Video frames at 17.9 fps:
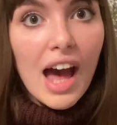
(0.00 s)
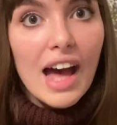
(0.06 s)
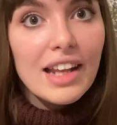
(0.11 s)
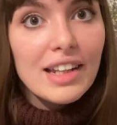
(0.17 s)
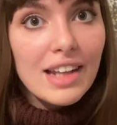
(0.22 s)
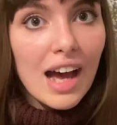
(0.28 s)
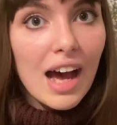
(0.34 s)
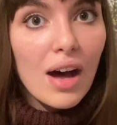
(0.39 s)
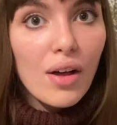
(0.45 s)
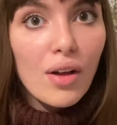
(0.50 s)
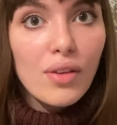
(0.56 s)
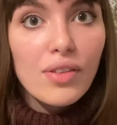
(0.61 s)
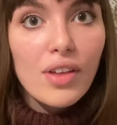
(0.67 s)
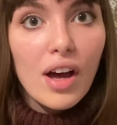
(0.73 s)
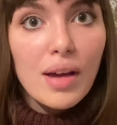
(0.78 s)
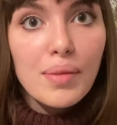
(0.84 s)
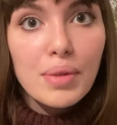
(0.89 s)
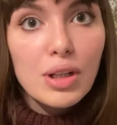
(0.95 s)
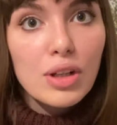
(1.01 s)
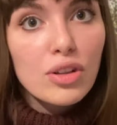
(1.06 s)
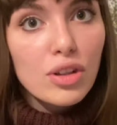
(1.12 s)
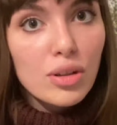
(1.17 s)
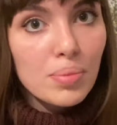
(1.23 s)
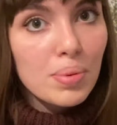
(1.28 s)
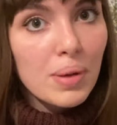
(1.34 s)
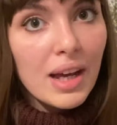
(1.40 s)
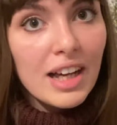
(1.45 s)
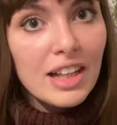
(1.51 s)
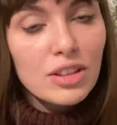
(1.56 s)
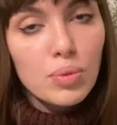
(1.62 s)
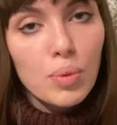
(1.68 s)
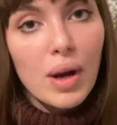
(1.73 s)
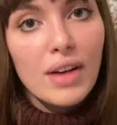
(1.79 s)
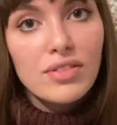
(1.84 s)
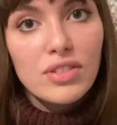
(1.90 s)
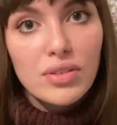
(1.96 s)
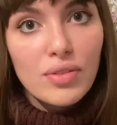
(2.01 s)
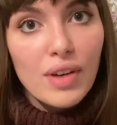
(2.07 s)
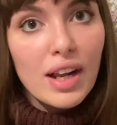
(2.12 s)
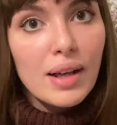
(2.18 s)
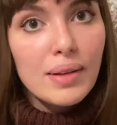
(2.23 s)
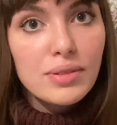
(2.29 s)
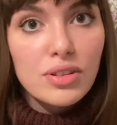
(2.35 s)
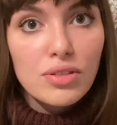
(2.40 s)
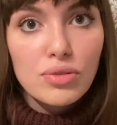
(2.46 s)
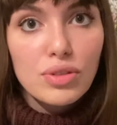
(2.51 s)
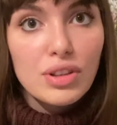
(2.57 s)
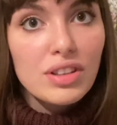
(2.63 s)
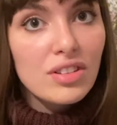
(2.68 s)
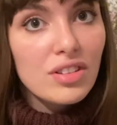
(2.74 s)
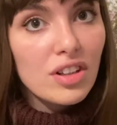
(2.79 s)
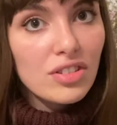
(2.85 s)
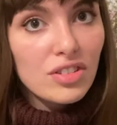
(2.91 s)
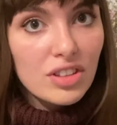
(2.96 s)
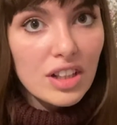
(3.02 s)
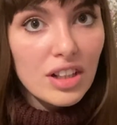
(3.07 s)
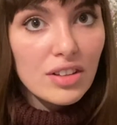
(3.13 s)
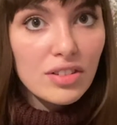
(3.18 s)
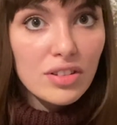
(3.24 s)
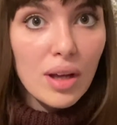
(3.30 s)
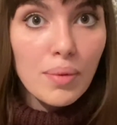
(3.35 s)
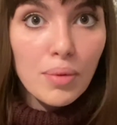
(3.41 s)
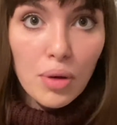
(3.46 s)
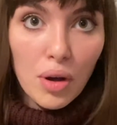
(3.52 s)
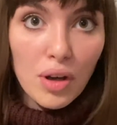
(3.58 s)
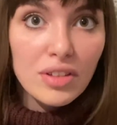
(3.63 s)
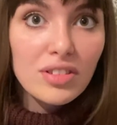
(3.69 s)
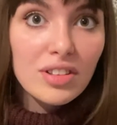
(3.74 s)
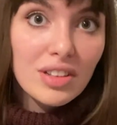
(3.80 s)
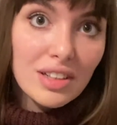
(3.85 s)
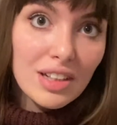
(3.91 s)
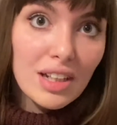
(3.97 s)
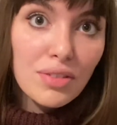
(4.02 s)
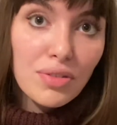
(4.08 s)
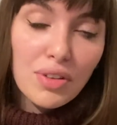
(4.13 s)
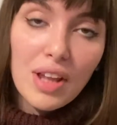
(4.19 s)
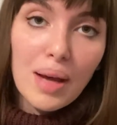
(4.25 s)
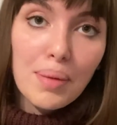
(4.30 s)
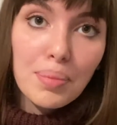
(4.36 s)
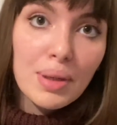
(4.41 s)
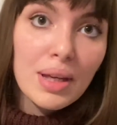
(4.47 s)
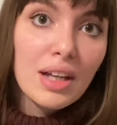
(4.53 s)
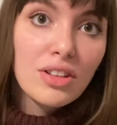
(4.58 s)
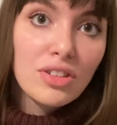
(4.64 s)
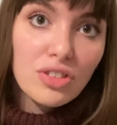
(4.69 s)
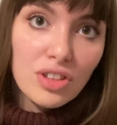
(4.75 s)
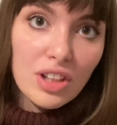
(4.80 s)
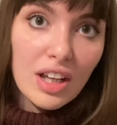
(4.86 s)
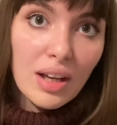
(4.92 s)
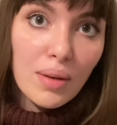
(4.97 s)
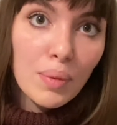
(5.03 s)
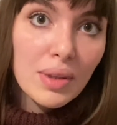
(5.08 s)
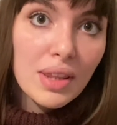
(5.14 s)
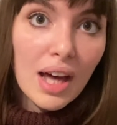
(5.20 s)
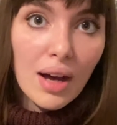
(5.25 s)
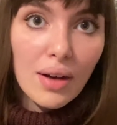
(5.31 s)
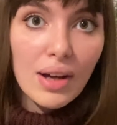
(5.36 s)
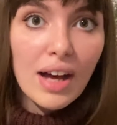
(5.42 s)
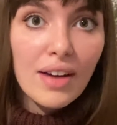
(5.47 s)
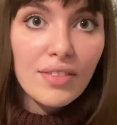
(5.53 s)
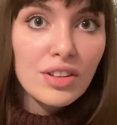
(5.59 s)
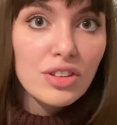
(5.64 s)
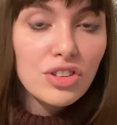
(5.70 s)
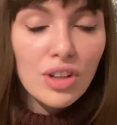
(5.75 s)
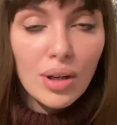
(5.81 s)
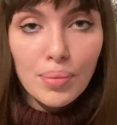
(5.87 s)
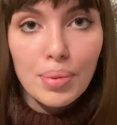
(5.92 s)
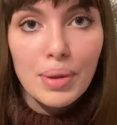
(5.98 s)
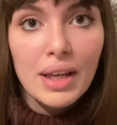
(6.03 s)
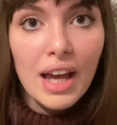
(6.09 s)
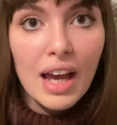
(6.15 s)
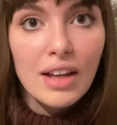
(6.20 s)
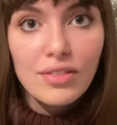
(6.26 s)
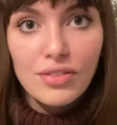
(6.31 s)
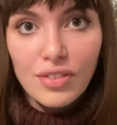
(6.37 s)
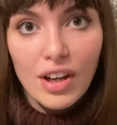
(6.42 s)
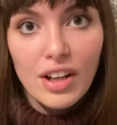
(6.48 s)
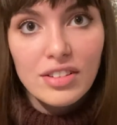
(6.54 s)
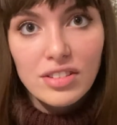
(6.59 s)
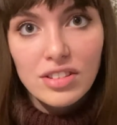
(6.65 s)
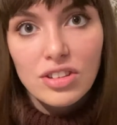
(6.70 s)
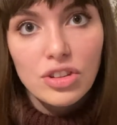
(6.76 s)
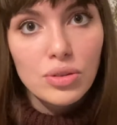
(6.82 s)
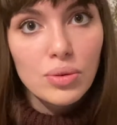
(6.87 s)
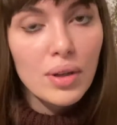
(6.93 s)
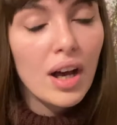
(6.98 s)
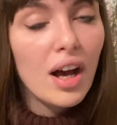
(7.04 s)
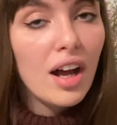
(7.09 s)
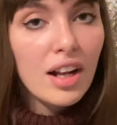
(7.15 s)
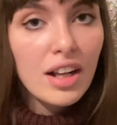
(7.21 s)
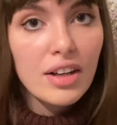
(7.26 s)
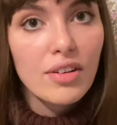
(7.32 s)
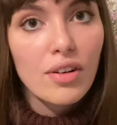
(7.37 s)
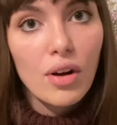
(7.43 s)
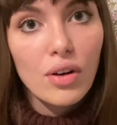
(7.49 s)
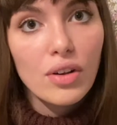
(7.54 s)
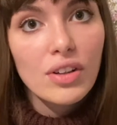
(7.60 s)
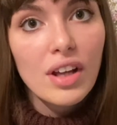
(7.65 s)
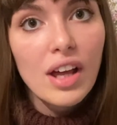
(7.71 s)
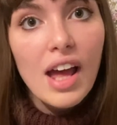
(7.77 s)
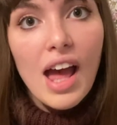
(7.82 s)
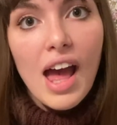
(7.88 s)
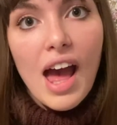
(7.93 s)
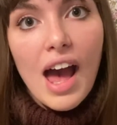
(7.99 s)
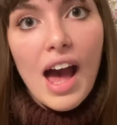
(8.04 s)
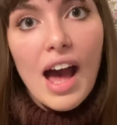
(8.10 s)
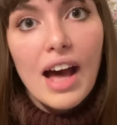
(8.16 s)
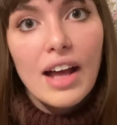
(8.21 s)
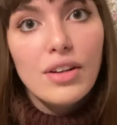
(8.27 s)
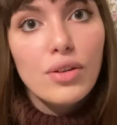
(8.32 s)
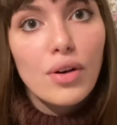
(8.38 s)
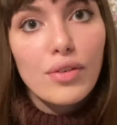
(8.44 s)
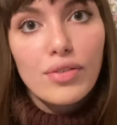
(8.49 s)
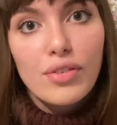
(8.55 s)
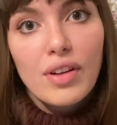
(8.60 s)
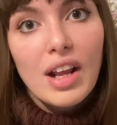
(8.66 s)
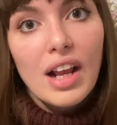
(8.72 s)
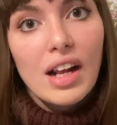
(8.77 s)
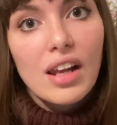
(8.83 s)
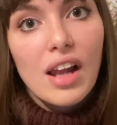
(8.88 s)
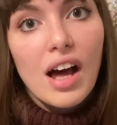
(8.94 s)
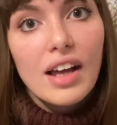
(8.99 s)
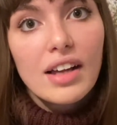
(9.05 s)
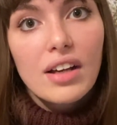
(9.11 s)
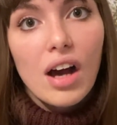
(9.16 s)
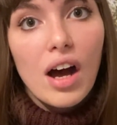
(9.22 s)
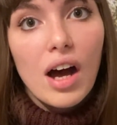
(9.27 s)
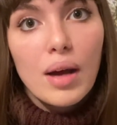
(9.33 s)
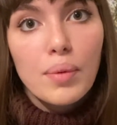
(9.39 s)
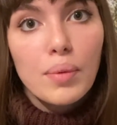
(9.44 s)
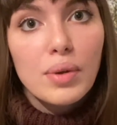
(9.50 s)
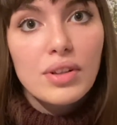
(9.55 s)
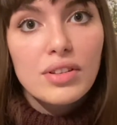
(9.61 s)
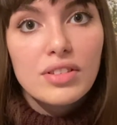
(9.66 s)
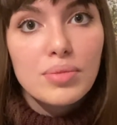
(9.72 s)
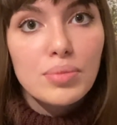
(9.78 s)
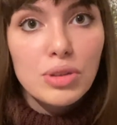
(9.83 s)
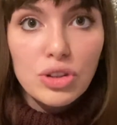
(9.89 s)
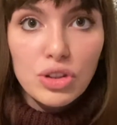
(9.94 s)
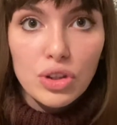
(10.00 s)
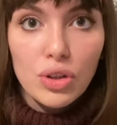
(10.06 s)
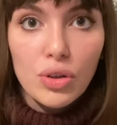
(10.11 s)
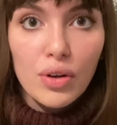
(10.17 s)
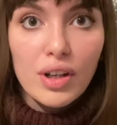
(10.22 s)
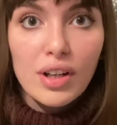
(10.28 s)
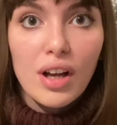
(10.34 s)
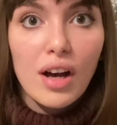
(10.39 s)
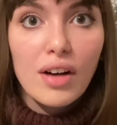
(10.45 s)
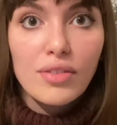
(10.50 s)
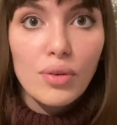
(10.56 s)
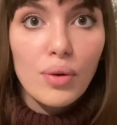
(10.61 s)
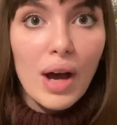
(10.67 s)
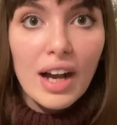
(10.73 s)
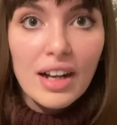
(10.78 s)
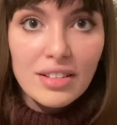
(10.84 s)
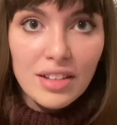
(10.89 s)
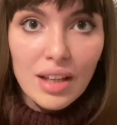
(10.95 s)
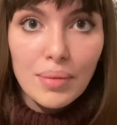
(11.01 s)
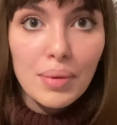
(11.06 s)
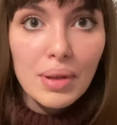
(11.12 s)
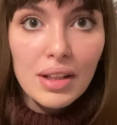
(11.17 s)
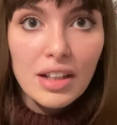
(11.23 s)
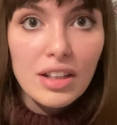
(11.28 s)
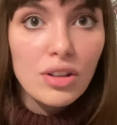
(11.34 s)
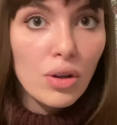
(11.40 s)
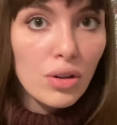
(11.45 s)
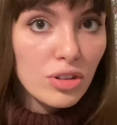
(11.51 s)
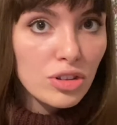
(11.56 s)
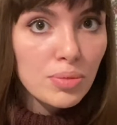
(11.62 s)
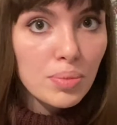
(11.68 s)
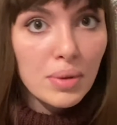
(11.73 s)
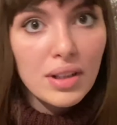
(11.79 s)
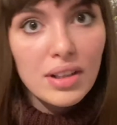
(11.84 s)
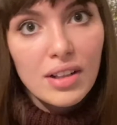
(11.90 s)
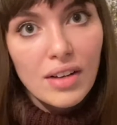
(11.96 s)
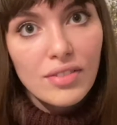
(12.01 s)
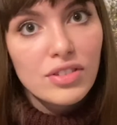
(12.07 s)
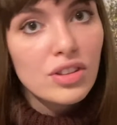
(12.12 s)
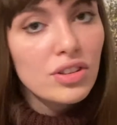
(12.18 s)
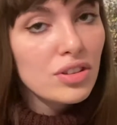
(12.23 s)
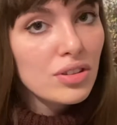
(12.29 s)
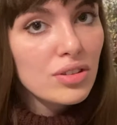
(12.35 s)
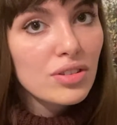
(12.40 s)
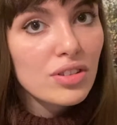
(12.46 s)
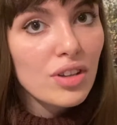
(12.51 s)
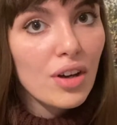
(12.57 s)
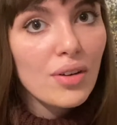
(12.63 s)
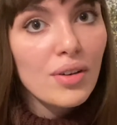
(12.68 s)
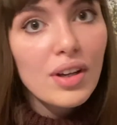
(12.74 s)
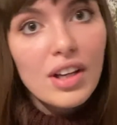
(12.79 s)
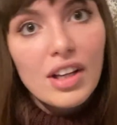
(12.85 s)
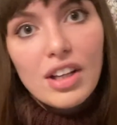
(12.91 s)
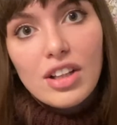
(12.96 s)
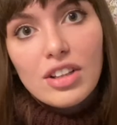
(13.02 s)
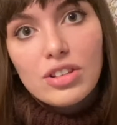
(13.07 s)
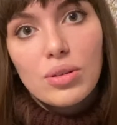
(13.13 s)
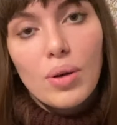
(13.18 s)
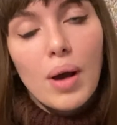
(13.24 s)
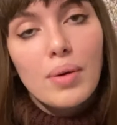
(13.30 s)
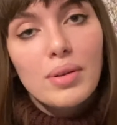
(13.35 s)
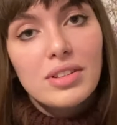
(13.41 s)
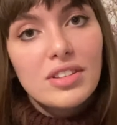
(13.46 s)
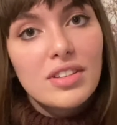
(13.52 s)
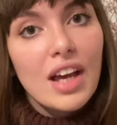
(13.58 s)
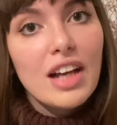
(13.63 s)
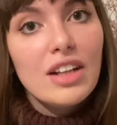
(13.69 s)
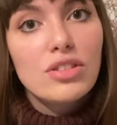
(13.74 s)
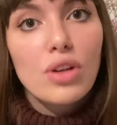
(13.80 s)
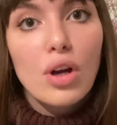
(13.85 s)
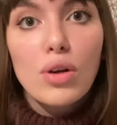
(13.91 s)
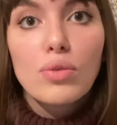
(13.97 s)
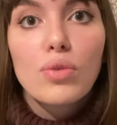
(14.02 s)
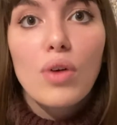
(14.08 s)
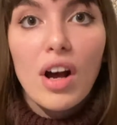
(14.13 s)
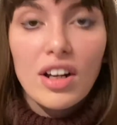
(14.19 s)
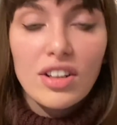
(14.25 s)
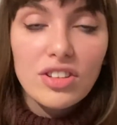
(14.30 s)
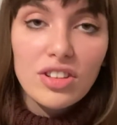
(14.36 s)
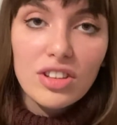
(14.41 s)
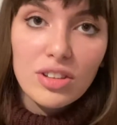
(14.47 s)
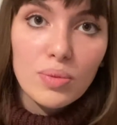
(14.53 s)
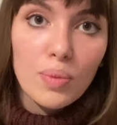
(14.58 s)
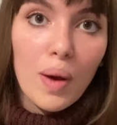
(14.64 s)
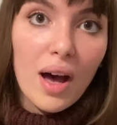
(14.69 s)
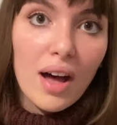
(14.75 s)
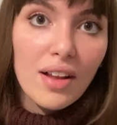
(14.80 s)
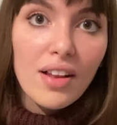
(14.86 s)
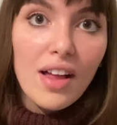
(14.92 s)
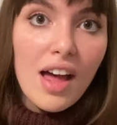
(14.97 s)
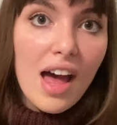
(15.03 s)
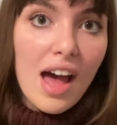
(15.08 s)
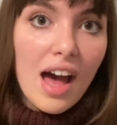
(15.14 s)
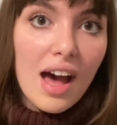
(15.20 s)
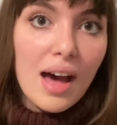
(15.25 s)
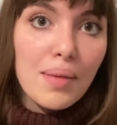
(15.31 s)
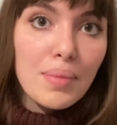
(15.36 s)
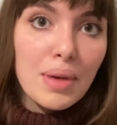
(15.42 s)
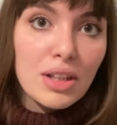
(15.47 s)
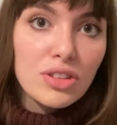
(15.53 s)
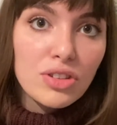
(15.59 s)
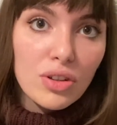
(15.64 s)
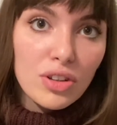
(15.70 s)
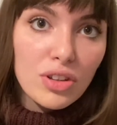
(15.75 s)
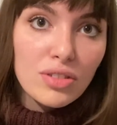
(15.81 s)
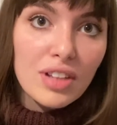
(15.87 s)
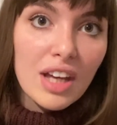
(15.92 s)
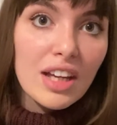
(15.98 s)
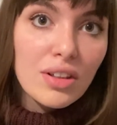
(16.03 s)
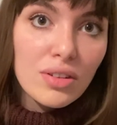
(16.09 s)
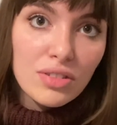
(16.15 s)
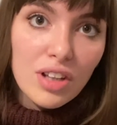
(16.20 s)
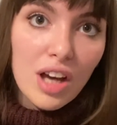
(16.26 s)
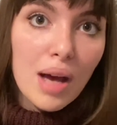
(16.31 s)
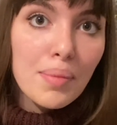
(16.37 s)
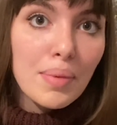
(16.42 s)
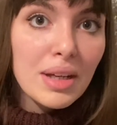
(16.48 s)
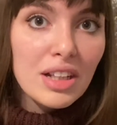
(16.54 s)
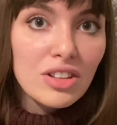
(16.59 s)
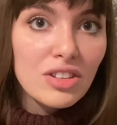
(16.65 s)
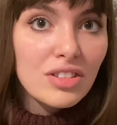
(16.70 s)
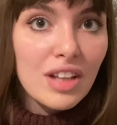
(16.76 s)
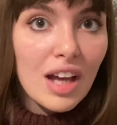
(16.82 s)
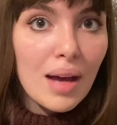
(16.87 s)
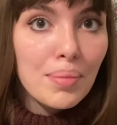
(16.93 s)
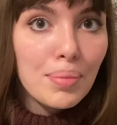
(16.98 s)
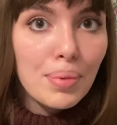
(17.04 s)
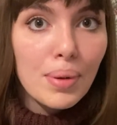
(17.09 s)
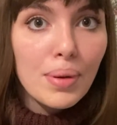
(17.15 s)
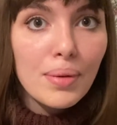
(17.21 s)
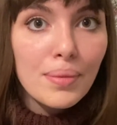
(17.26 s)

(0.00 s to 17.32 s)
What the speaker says: And now that I'm in a good place where I've developed research skills I'm going to need for that PhD without having jumping headfirst into it earlier on, and not feeling like I was mature enough or academically knowledgeable enough to do so. So I would say don't rush as well, and make sure you take your time at each step.